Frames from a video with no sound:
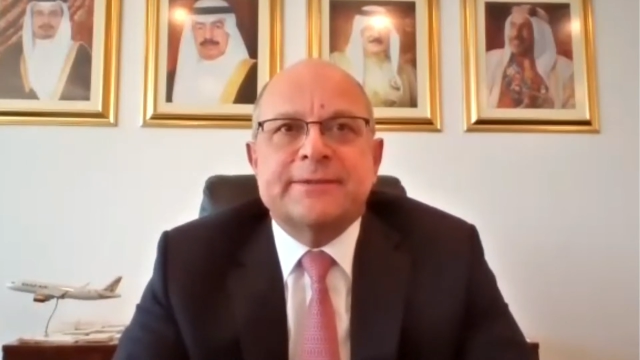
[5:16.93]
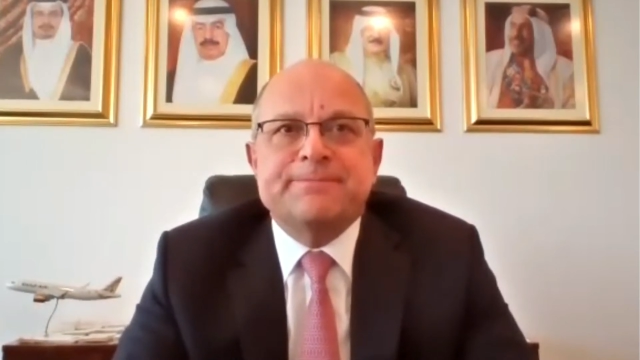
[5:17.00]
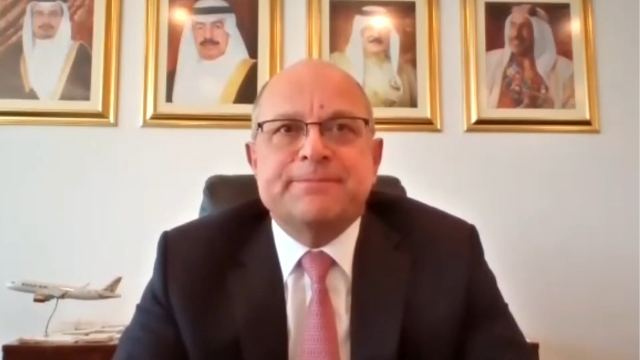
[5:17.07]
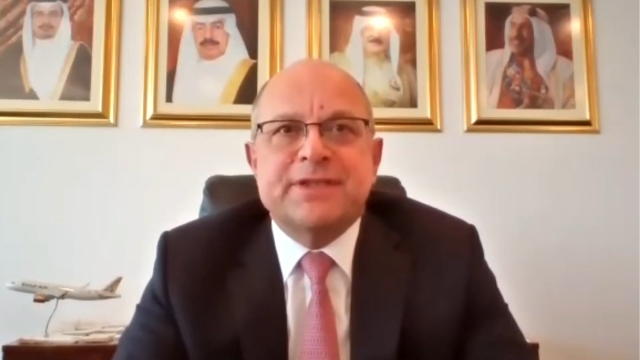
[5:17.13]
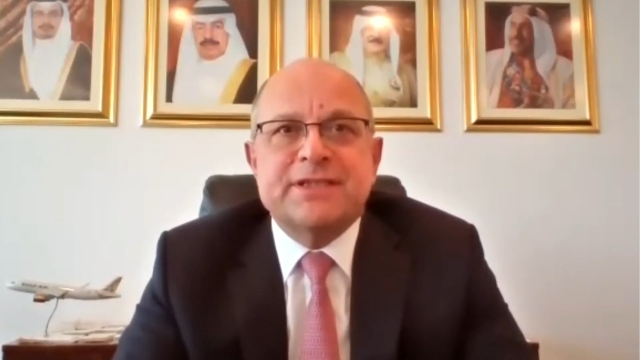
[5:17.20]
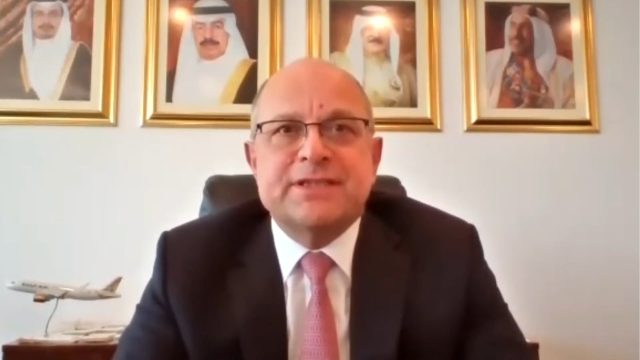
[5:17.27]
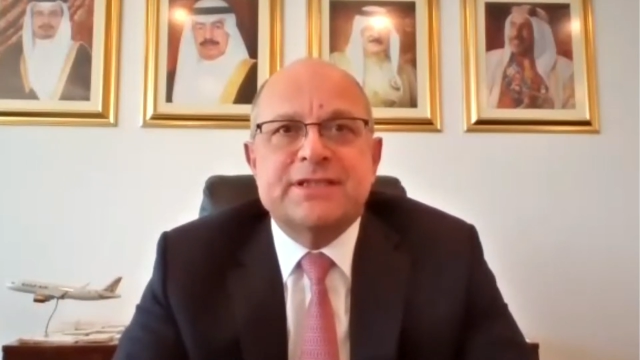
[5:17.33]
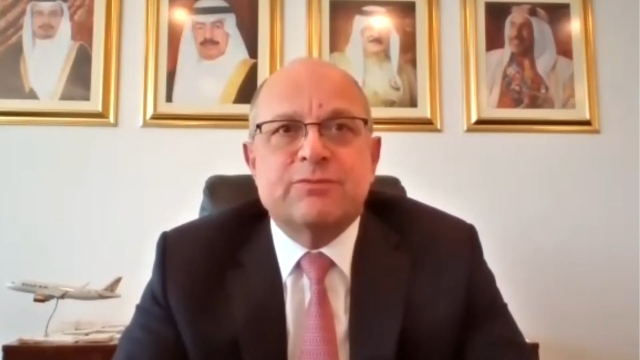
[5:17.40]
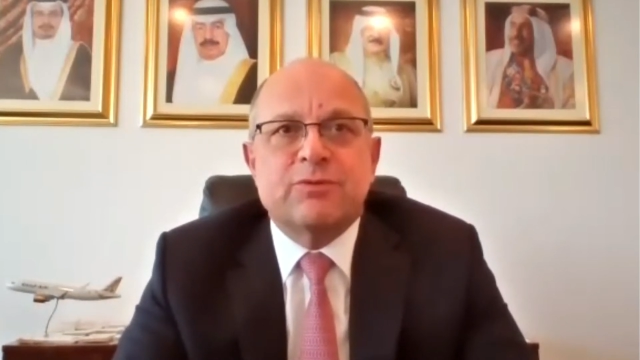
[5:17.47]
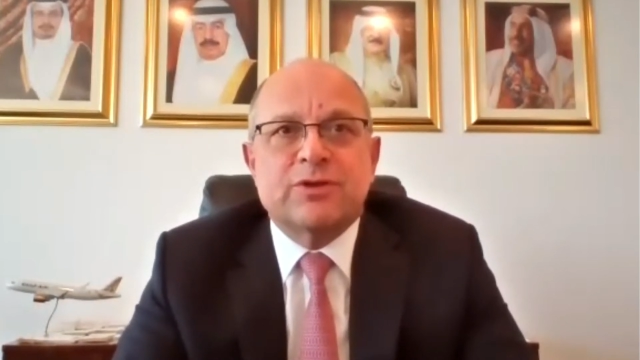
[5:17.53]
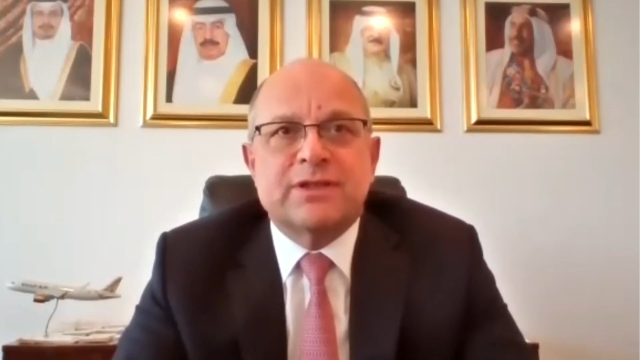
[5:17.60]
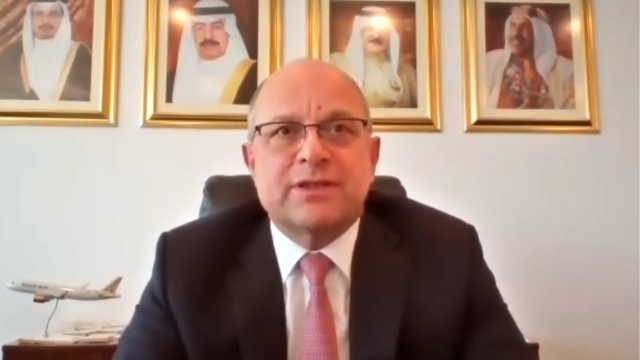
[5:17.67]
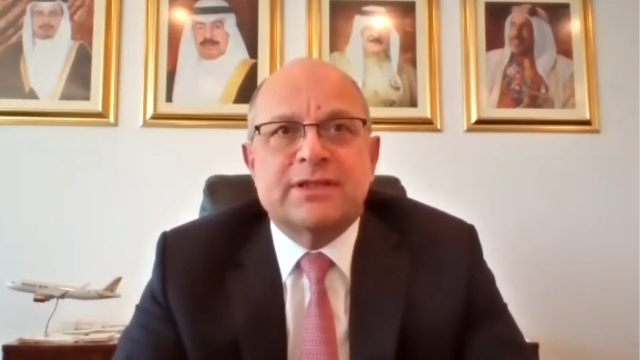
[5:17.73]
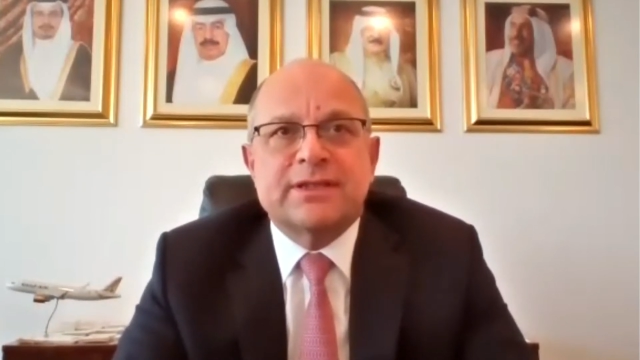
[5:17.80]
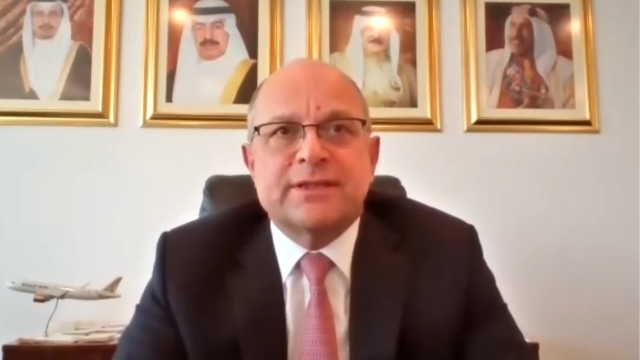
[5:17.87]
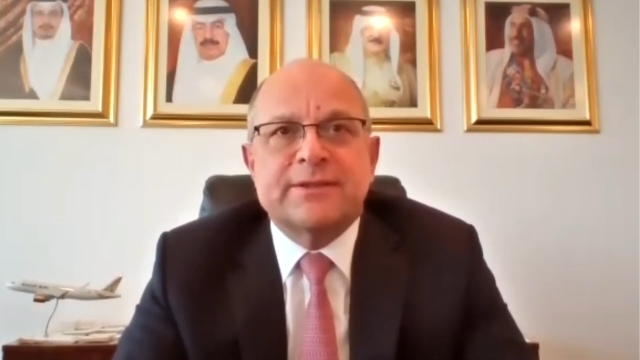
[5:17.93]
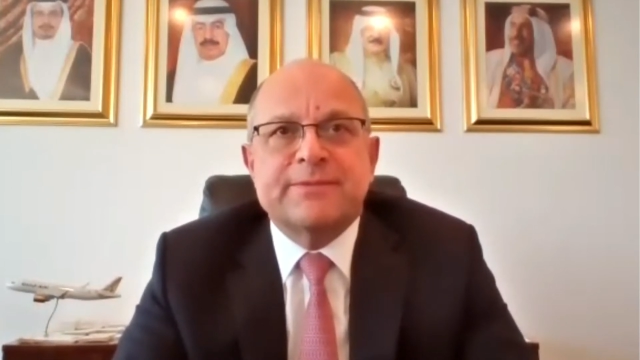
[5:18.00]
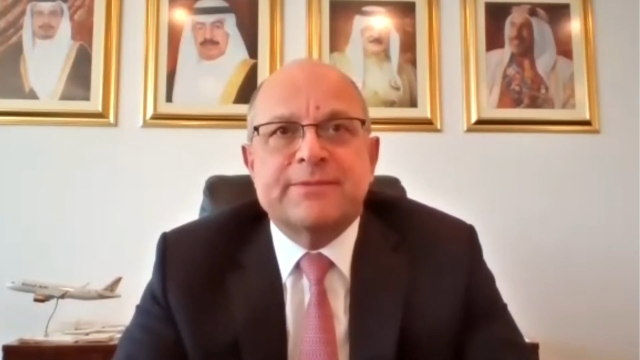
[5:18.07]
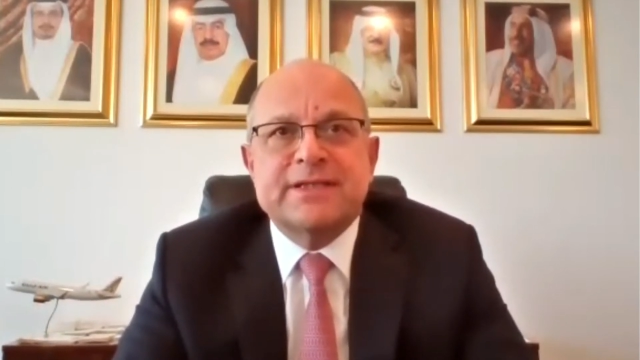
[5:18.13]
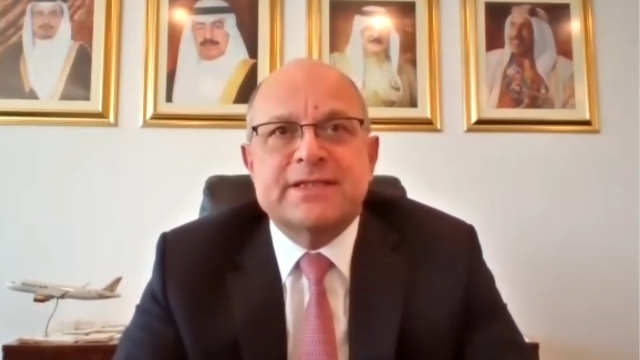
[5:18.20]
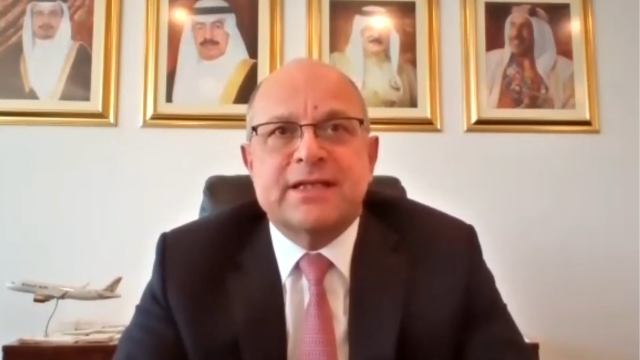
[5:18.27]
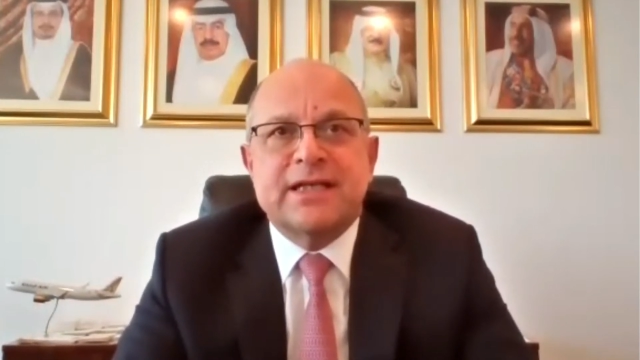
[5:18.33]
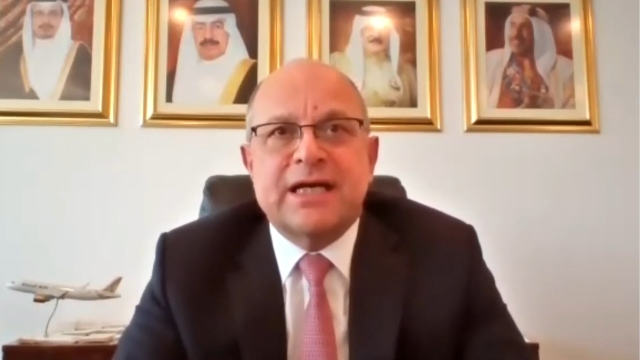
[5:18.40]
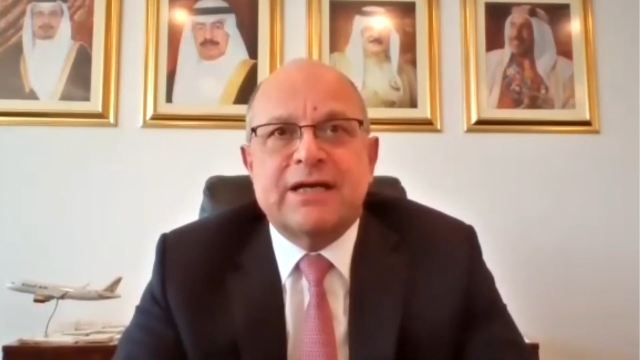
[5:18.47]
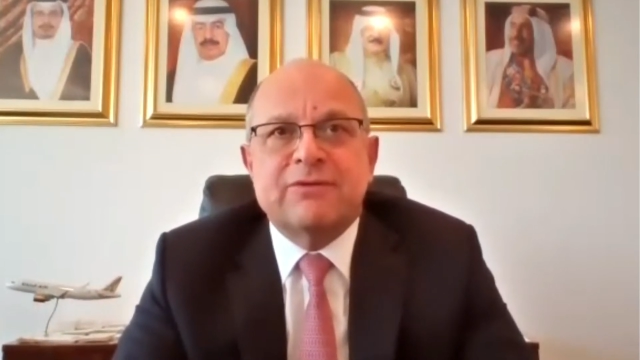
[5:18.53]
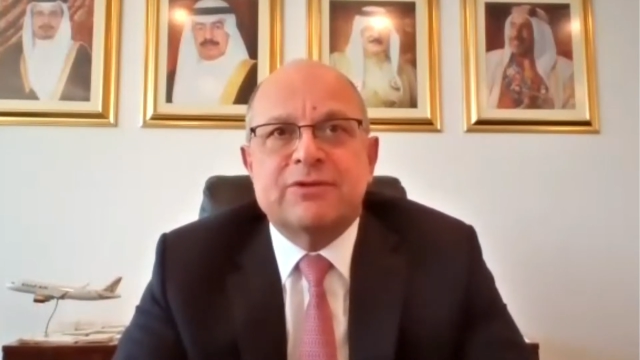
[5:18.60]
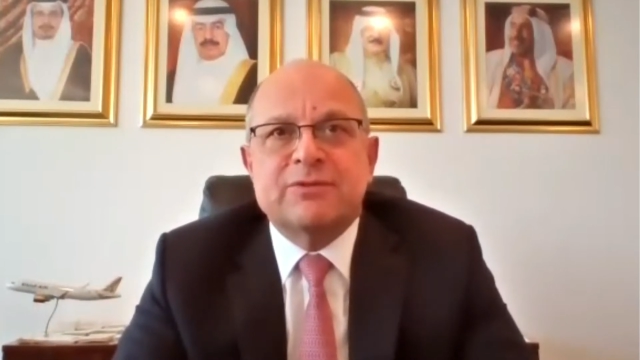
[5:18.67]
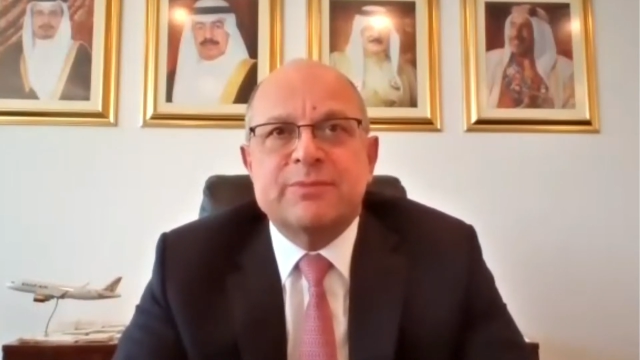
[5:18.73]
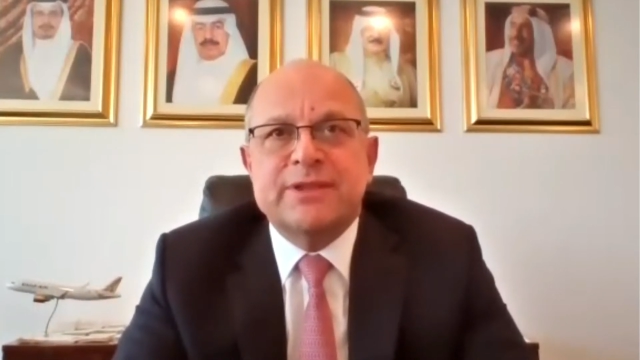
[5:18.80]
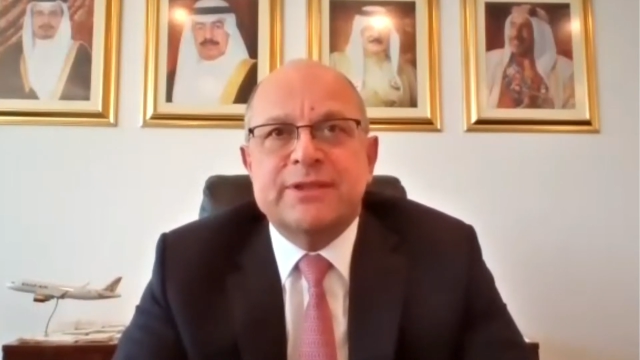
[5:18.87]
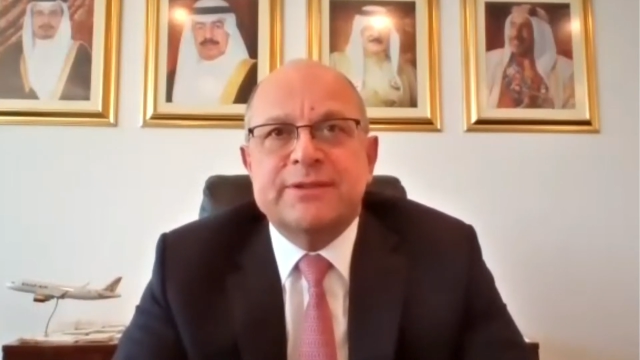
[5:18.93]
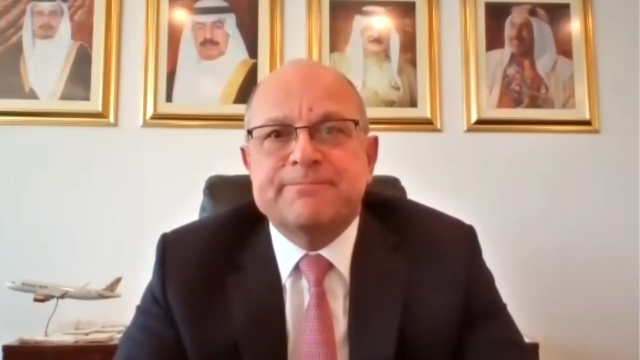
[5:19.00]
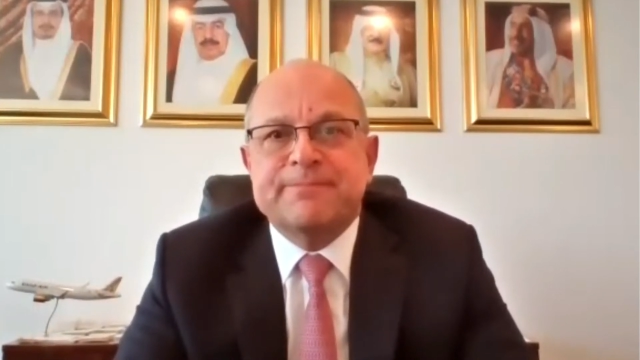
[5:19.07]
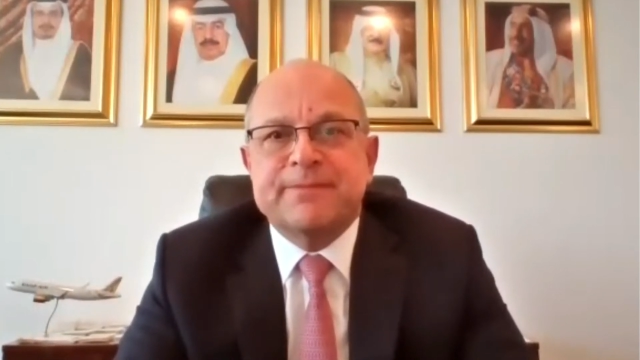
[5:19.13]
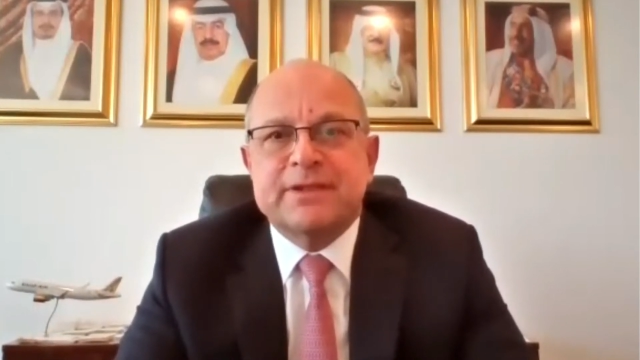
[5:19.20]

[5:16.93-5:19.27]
This is what has allowed me